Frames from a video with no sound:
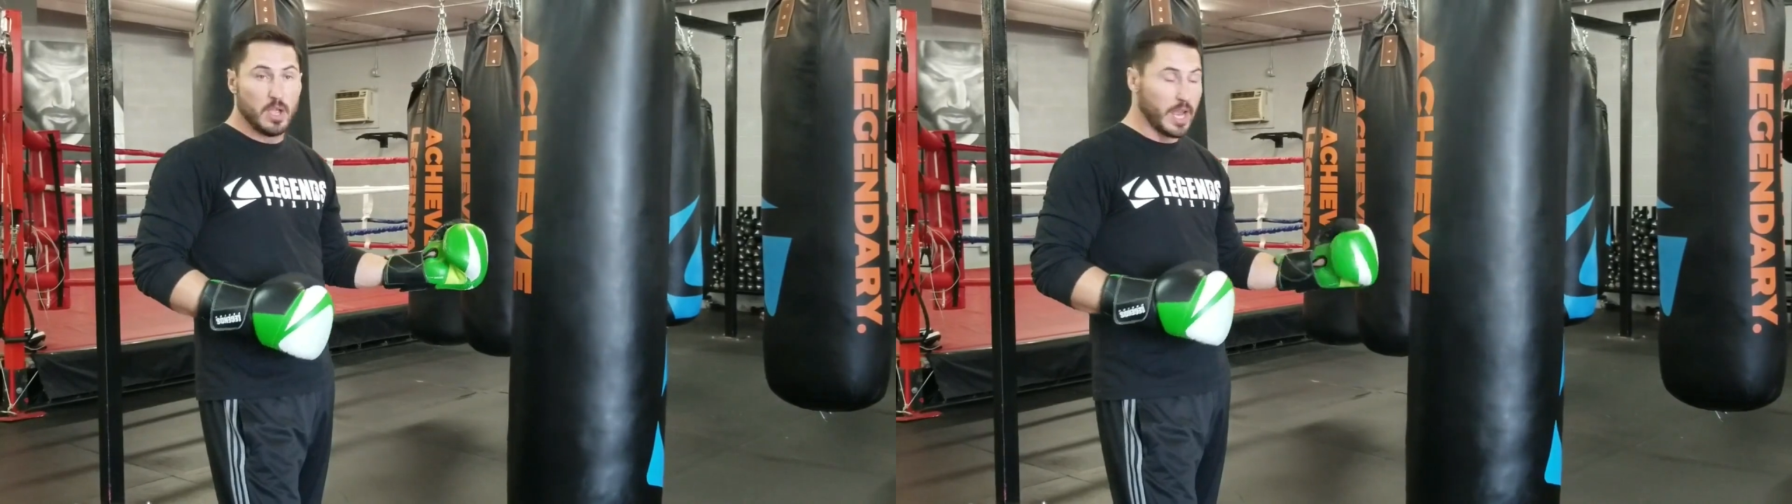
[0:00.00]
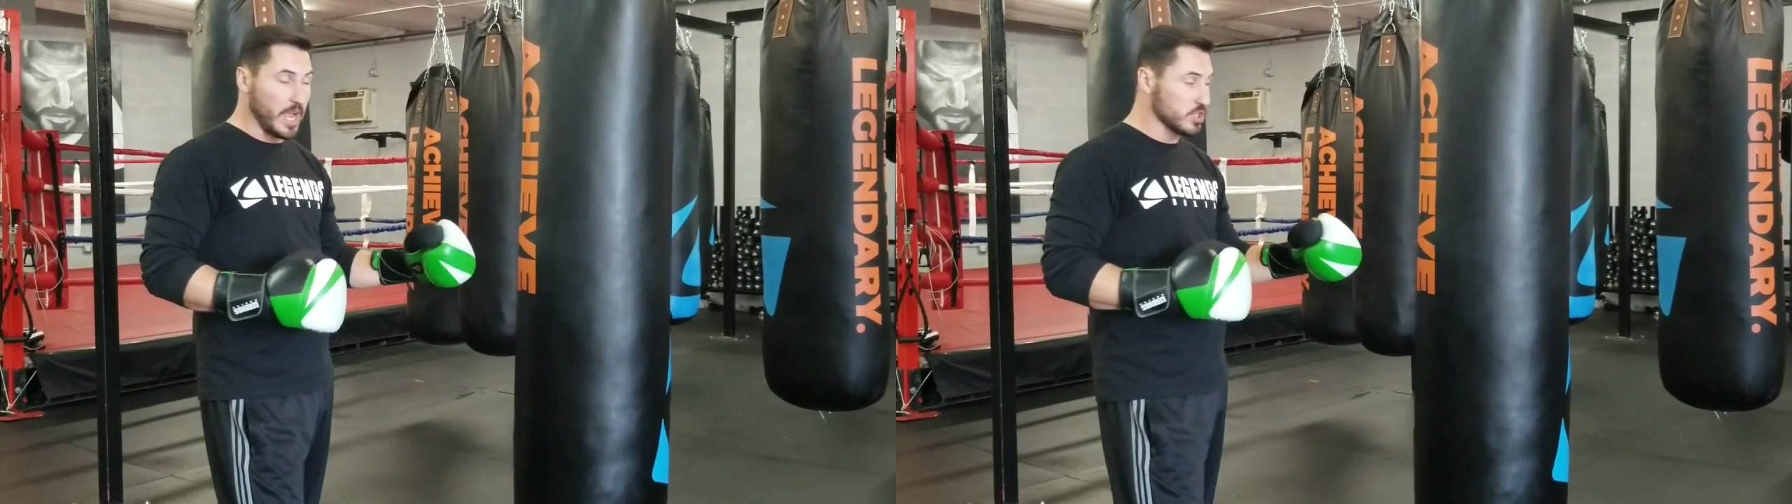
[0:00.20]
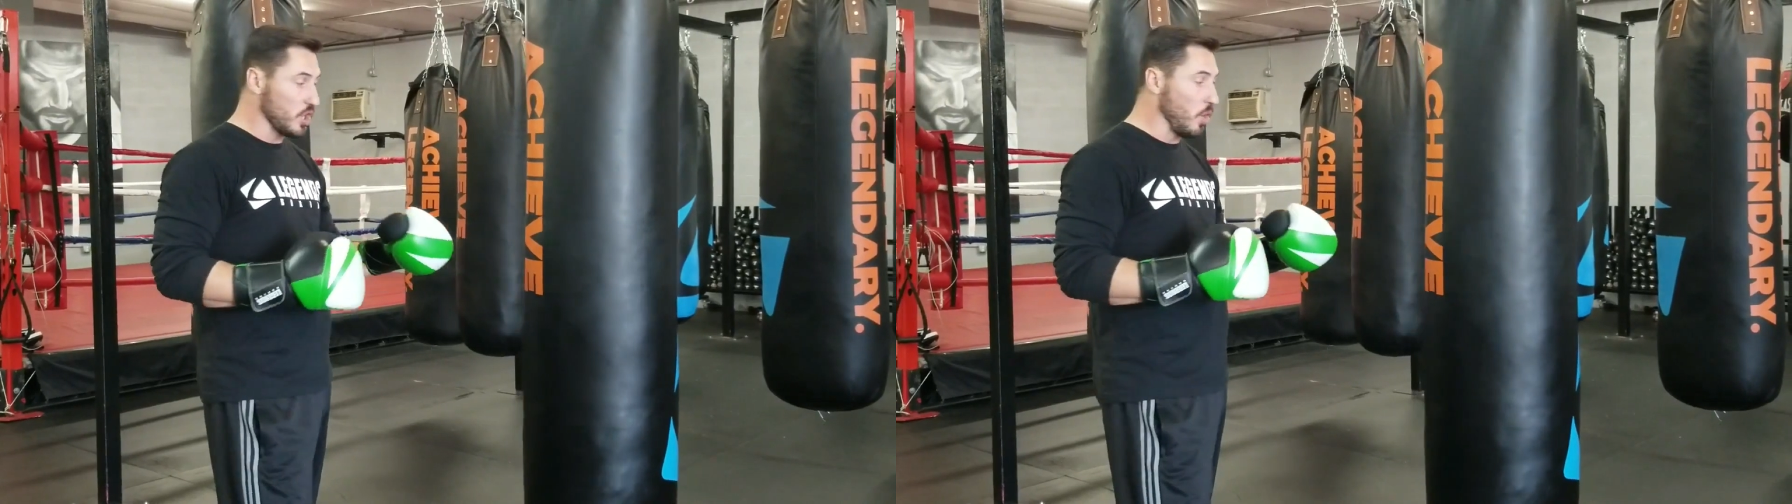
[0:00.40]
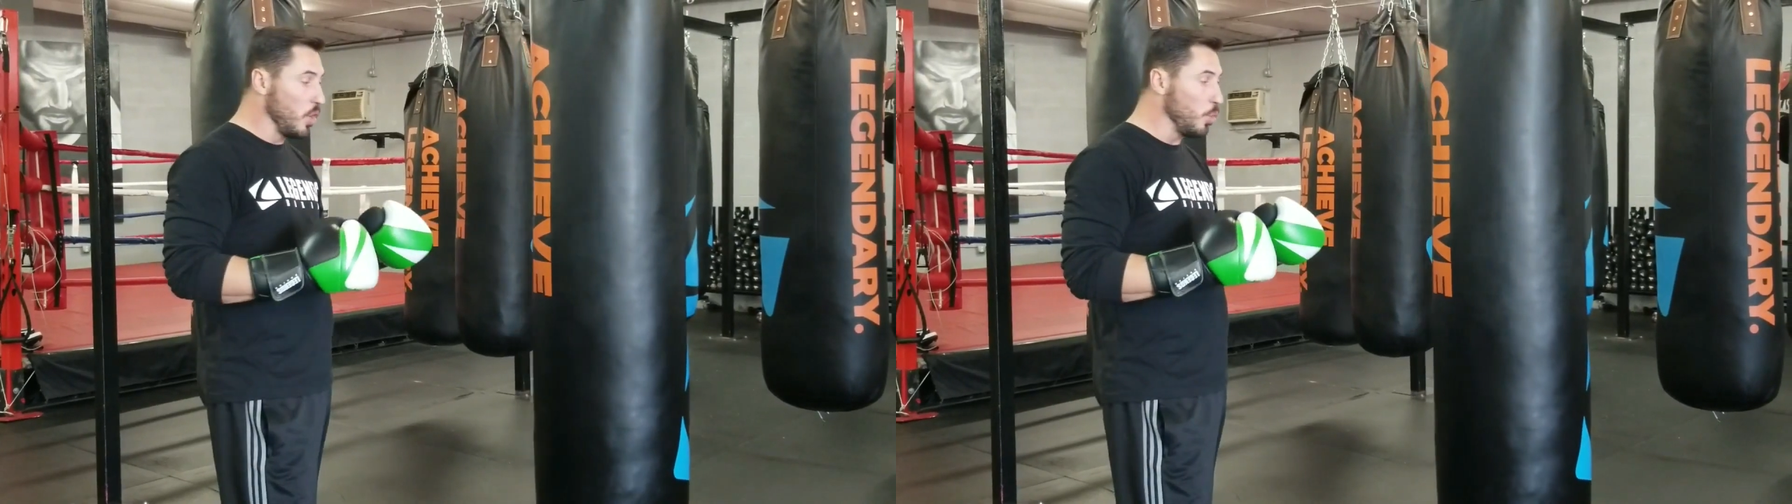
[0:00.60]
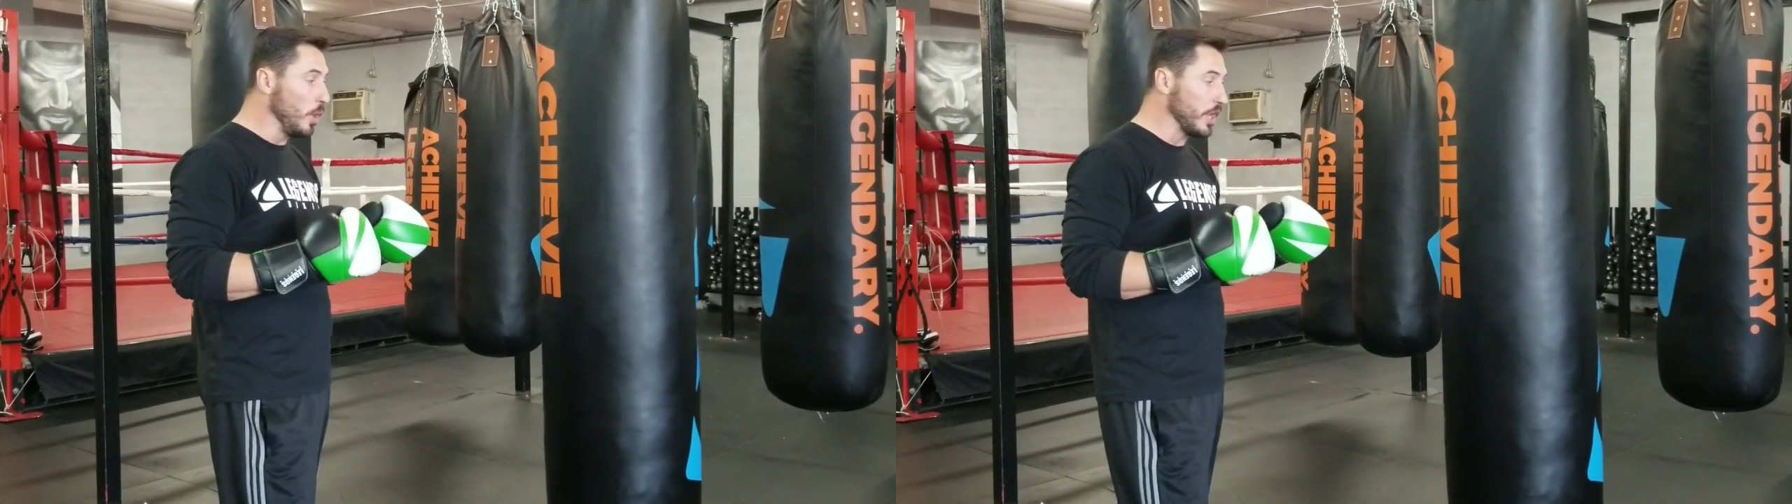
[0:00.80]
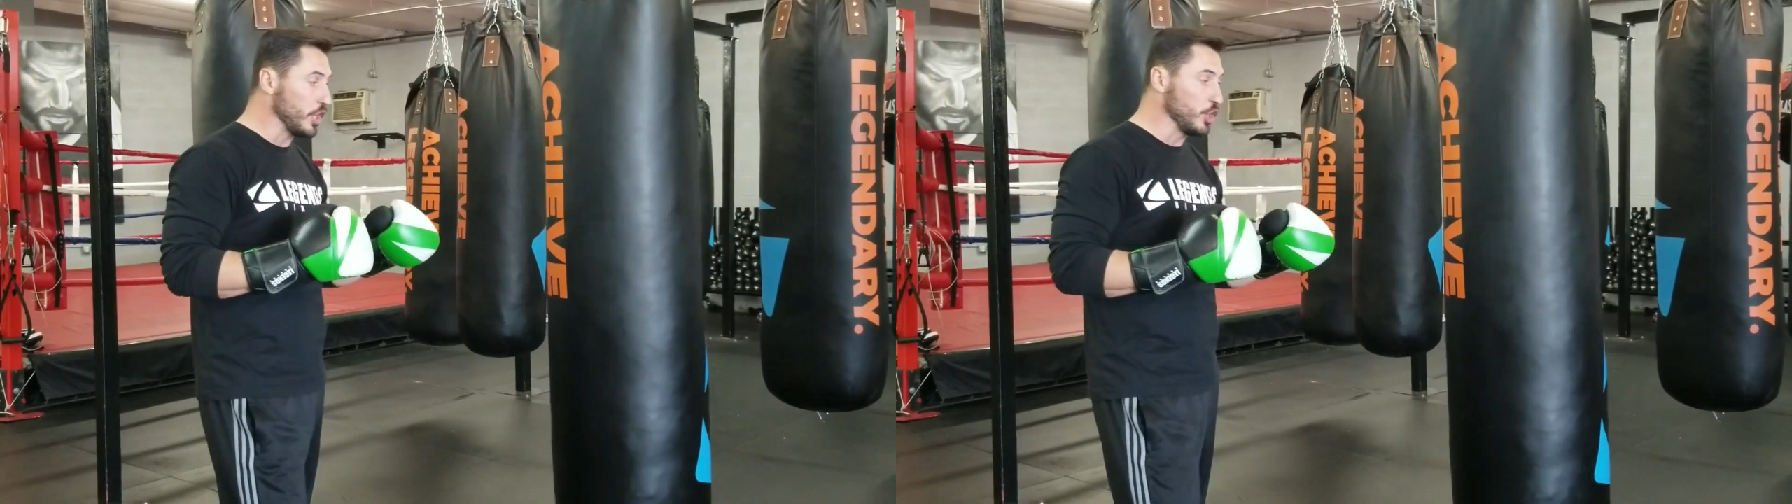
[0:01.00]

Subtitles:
Okay, so we could